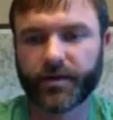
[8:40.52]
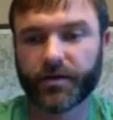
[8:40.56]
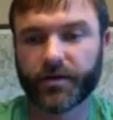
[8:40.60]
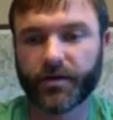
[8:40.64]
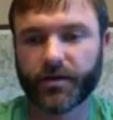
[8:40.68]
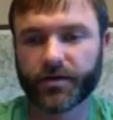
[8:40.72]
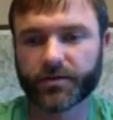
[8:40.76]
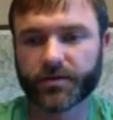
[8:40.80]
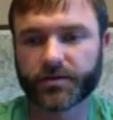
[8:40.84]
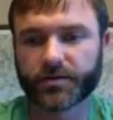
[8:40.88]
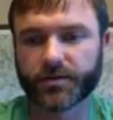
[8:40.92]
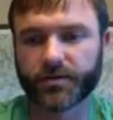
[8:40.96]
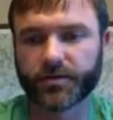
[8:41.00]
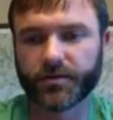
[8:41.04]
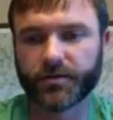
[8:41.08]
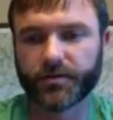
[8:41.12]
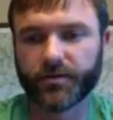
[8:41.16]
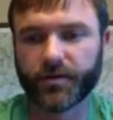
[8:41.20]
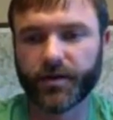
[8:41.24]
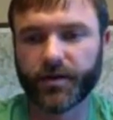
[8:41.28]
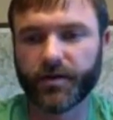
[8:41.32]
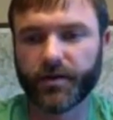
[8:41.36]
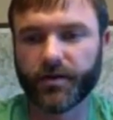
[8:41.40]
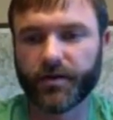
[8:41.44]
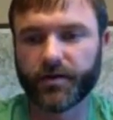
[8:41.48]
Also,
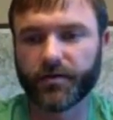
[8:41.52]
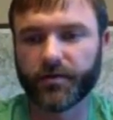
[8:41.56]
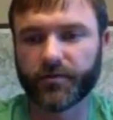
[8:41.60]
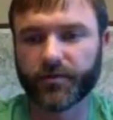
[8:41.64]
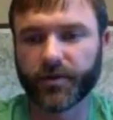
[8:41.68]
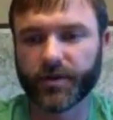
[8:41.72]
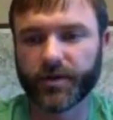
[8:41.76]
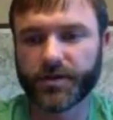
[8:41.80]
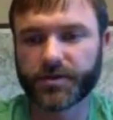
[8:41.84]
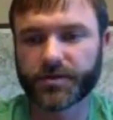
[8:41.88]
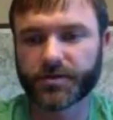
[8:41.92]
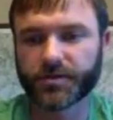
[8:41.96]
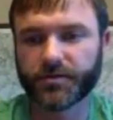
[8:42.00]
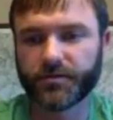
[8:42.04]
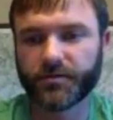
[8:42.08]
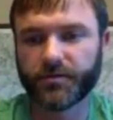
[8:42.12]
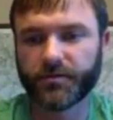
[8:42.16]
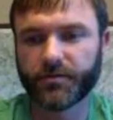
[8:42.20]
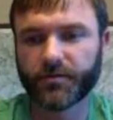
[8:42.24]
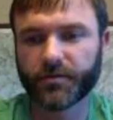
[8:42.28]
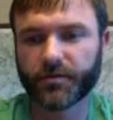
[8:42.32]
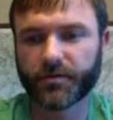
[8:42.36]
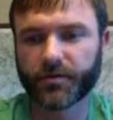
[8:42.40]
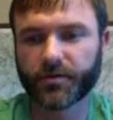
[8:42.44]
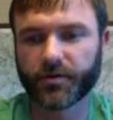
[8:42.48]

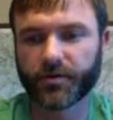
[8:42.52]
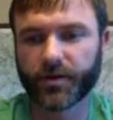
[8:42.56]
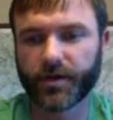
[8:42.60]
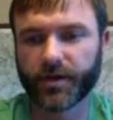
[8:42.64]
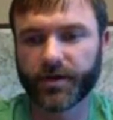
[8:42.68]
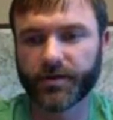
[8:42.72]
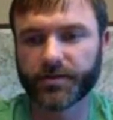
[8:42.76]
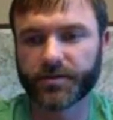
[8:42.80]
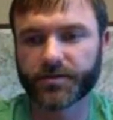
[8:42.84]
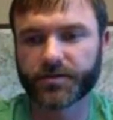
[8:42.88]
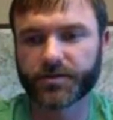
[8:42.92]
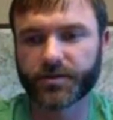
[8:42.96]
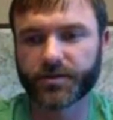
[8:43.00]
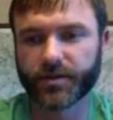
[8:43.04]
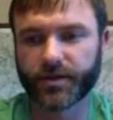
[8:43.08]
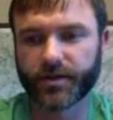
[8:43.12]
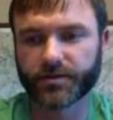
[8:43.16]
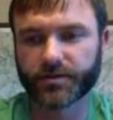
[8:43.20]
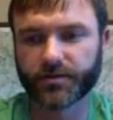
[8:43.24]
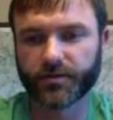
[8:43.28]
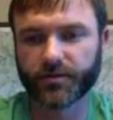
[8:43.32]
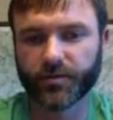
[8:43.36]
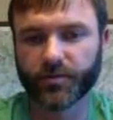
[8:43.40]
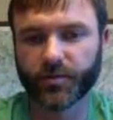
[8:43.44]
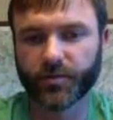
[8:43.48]
inflation creates
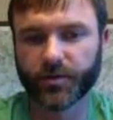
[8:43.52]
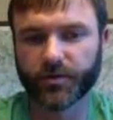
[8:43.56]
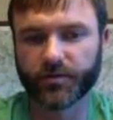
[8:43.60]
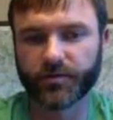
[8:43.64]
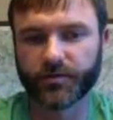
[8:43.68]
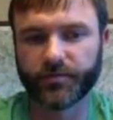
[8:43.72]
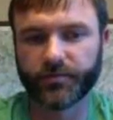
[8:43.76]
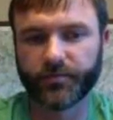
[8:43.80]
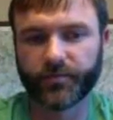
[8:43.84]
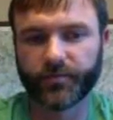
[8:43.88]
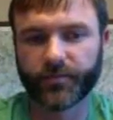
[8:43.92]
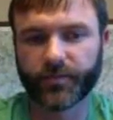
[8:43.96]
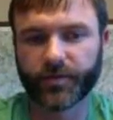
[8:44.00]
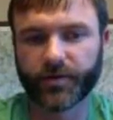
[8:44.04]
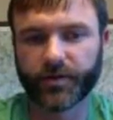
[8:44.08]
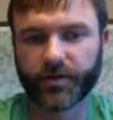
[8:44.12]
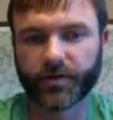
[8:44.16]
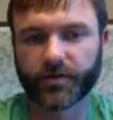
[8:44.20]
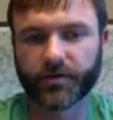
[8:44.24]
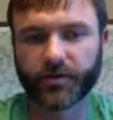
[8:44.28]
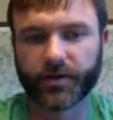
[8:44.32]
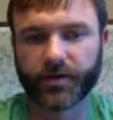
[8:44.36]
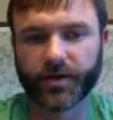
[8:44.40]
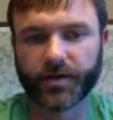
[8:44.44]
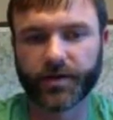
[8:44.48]
stress on the balloon
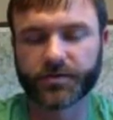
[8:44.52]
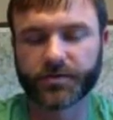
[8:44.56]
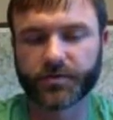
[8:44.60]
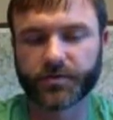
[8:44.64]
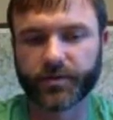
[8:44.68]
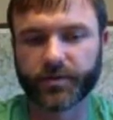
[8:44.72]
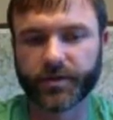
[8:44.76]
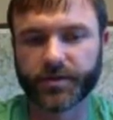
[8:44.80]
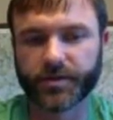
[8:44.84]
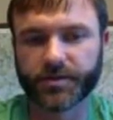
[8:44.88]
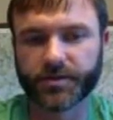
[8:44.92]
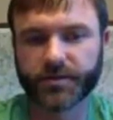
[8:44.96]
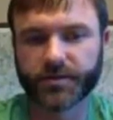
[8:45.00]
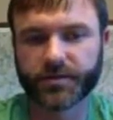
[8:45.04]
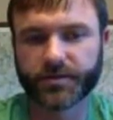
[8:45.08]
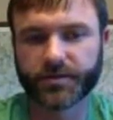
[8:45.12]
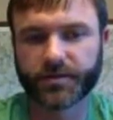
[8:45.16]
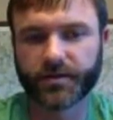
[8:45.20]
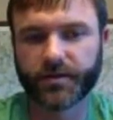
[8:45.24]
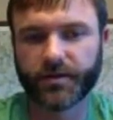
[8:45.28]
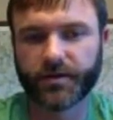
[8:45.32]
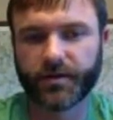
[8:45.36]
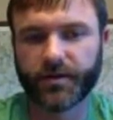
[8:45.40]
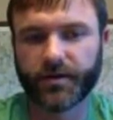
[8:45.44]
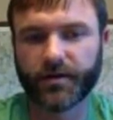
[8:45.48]
that creates
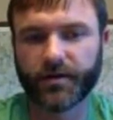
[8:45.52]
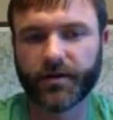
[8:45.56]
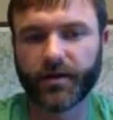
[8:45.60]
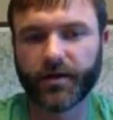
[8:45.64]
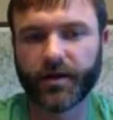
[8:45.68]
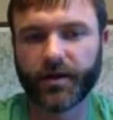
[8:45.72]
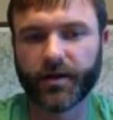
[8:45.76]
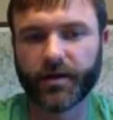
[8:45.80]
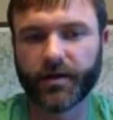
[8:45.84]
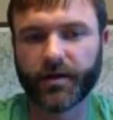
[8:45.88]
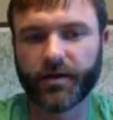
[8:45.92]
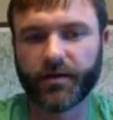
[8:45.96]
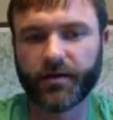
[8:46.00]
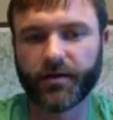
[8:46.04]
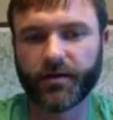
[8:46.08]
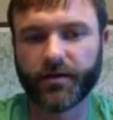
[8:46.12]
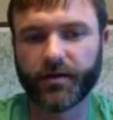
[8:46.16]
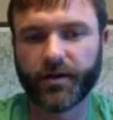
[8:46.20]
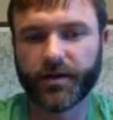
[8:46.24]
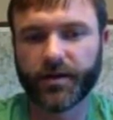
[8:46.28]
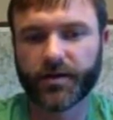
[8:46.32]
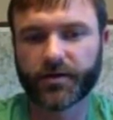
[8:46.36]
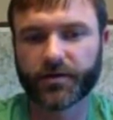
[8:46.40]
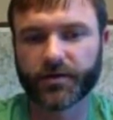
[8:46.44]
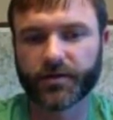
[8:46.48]
ridges and
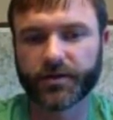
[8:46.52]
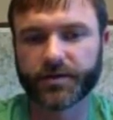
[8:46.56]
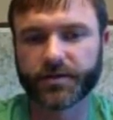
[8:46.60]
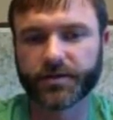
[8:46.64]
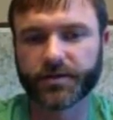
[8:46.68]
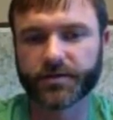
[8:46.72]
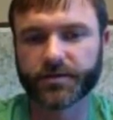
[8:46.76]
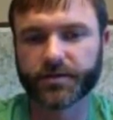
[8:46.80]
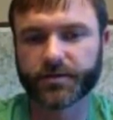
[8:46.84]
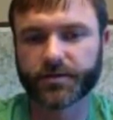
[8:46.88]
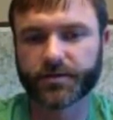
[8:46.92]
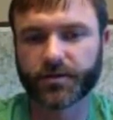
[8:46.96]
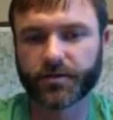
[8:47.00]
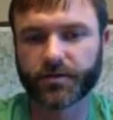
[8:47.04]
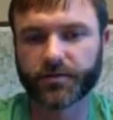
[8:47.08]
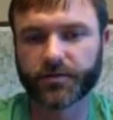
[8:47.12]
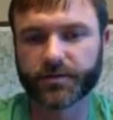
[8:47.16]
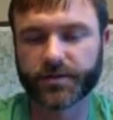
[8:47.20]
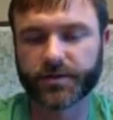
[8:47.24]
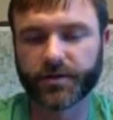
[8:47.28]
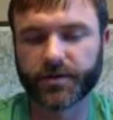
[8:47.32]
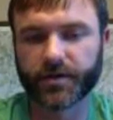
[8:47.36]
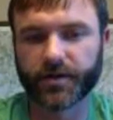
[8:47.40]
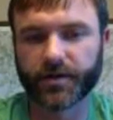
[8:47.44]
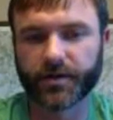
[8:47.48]
increases the
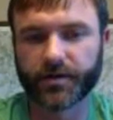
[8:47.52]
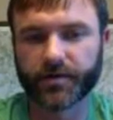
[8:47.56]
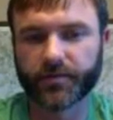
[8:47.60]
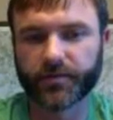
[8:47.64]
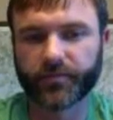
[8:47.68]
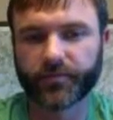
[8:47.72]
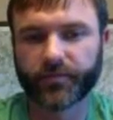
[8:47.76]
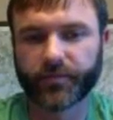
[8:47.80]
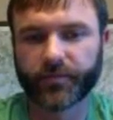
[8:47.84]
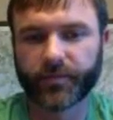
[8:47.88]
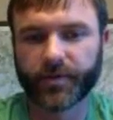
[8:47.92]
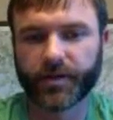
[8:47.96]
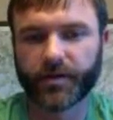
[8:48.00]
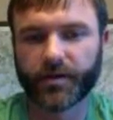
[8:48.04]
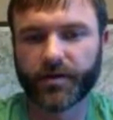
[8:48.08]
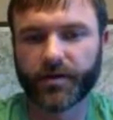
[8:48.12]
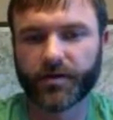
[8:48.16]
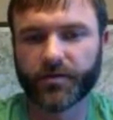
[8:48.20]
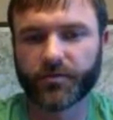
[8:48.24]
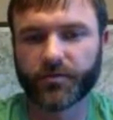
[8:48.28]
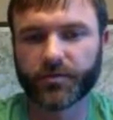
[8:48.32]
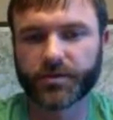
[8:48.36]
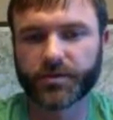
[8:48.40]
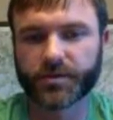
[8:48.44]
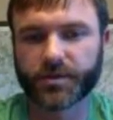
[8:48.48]
surface area,
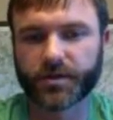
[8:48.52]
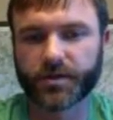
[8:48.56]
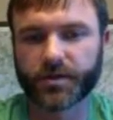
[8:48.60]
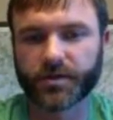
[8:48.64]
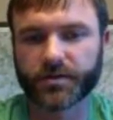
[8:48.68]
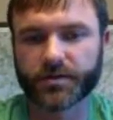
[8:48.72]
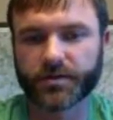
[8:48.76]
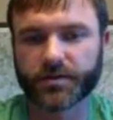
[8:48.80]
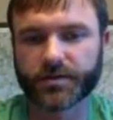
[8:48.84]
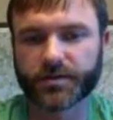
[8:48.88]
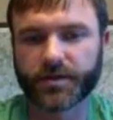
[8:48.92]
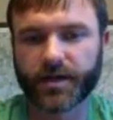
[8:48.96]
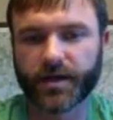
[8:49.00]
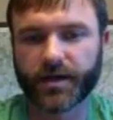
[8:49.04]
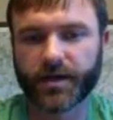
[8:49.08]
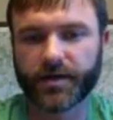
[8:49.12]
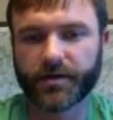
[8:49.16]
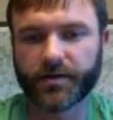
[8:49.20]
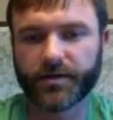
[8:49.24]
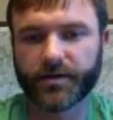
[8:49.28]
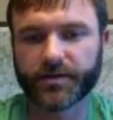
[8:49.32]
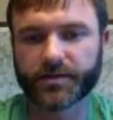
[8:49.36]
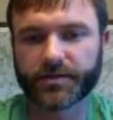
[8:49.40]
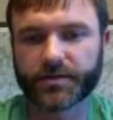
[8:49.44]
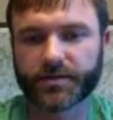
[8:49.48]
which causes
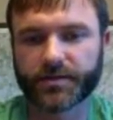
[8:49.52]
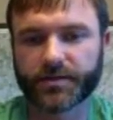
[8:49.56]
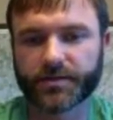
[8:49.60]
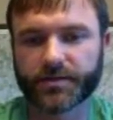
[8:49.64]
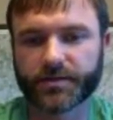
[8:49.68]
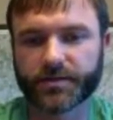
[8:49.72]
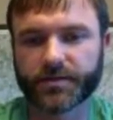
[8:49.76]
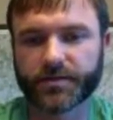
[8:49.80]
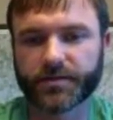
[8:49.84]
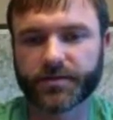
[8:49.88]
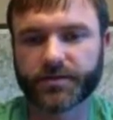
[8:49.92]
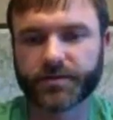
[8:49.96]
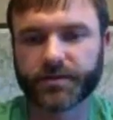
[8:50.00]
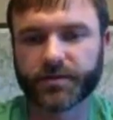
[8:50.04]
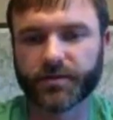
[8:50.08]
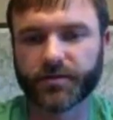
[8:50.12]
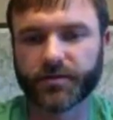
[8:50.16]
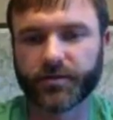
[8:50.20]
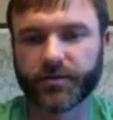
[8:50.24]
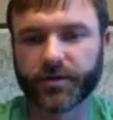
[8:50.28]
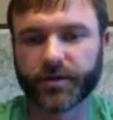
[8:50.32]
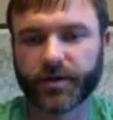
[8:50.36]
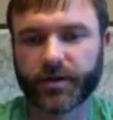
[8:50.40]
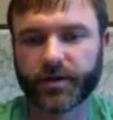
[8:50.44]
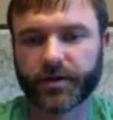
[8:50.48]
higher incidences
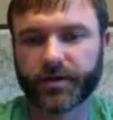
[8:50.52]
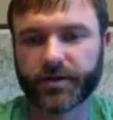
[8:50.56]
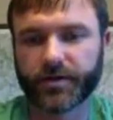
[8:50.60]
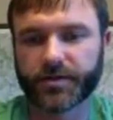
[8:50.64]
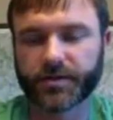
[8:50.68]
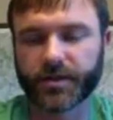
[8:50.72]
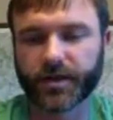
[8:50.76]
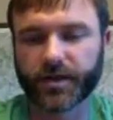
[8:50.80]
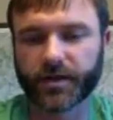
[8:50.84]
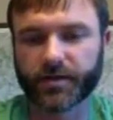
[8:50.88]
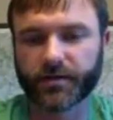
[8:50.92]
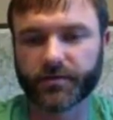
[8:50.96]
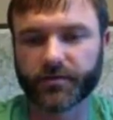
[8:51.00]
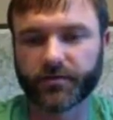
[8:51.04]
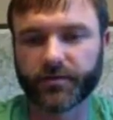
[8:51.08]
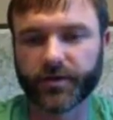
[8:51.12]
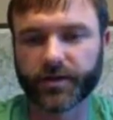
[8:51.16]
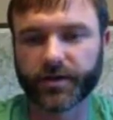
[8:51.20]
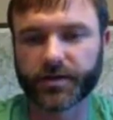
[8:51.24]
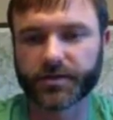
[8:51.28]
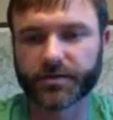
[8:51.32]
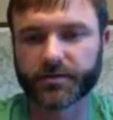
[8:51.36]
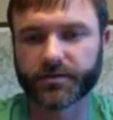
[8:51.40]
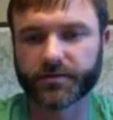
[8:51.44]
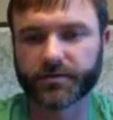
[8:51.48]
of urinary tract
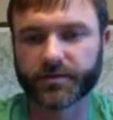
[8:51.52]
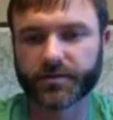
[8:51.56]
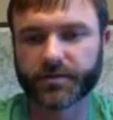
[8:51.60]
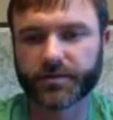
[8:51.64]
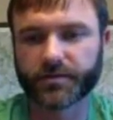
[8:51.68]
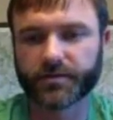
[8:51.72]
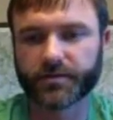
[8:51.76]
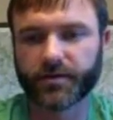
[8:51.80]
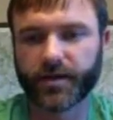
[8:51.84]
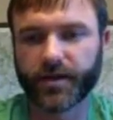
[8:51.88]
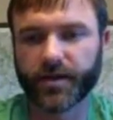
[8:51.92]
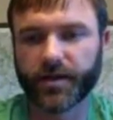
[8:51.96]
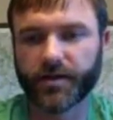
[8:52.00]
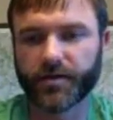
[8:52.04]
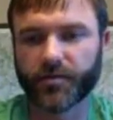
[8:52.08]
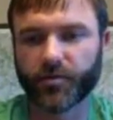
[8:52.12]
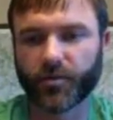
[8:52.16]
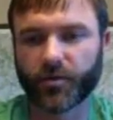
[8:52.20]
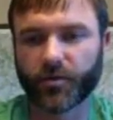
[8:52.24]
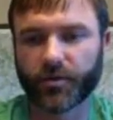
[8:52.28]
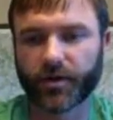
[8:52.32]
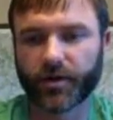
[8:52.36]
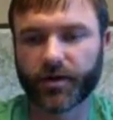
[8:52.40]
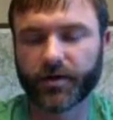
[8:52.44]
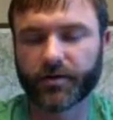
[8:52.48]
infections and
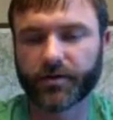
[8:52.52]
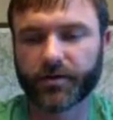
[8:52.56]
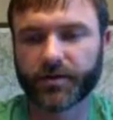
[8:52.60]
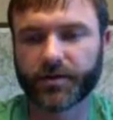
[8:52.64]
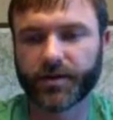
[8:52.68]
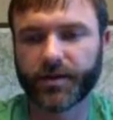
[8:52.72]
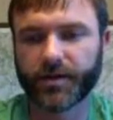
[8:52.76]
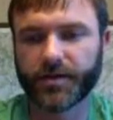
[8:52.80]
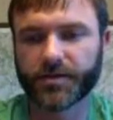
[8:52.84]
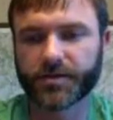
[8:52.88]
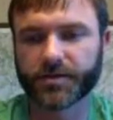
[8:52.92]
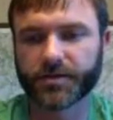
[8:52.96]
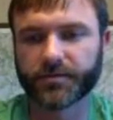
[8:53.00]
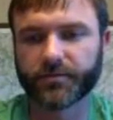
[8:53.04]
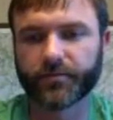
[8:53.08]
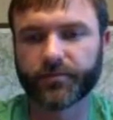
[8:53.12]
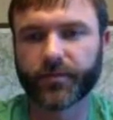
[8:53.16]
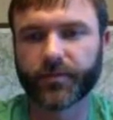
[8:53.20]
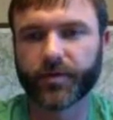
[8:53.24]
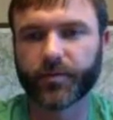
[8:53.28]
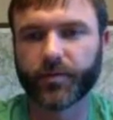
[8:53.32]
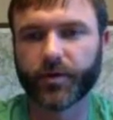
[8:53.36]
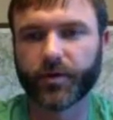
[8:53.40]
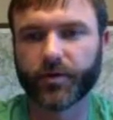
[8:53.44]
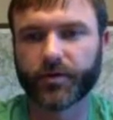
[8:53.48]
more
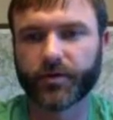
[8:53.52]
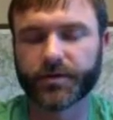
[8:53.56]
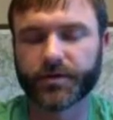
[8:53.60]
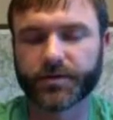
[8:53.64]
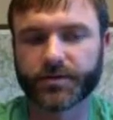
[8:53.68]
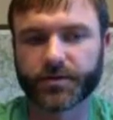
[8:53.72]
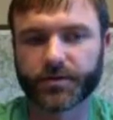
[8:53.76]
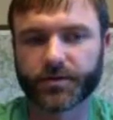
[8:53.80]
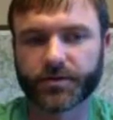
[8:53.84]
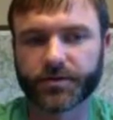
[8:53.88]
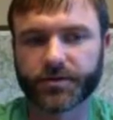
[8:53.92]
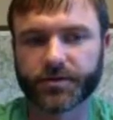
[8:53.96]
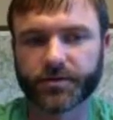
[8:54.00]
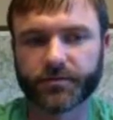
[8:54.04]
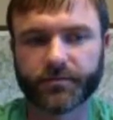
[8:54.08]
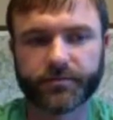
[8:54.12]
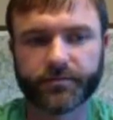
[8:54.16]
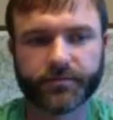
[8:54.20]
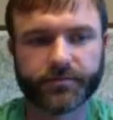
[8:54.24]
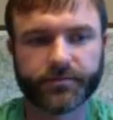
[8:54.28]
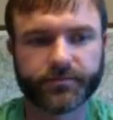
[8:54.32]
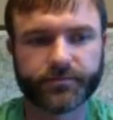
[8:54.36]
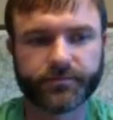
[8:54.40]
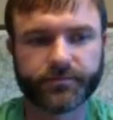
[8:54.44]
irritation upon insertion.